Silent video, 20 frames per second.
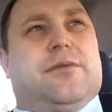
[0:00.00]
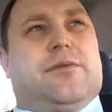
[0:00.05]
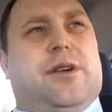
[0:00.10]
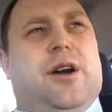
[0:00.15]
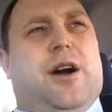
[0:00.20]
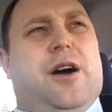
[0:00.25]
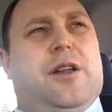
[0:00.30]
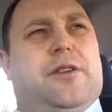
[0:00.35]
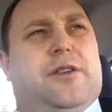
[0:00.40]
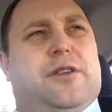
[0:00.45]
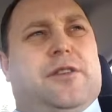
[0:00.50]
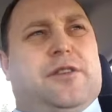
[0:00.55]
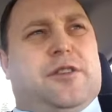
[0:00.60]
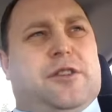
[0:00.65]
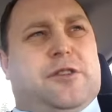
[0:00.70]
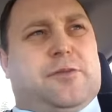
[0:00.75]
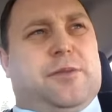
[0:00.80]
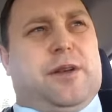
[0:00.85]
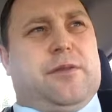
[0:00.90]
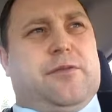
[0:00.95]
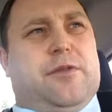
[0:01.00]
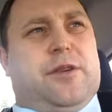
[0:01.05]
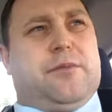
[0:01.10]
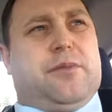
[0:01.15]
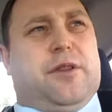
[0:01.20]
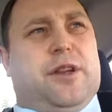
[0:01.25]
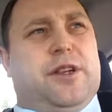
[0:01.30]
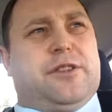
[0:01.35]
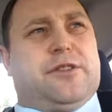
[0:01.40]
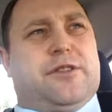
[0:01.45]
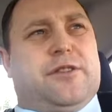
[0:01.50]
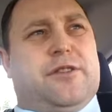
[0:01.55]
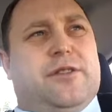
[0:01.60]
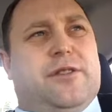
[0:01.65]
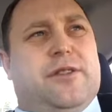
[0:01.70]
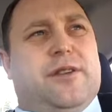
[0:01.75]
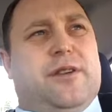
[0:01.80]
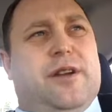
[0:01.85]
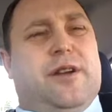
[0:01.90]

we either going to spend one place or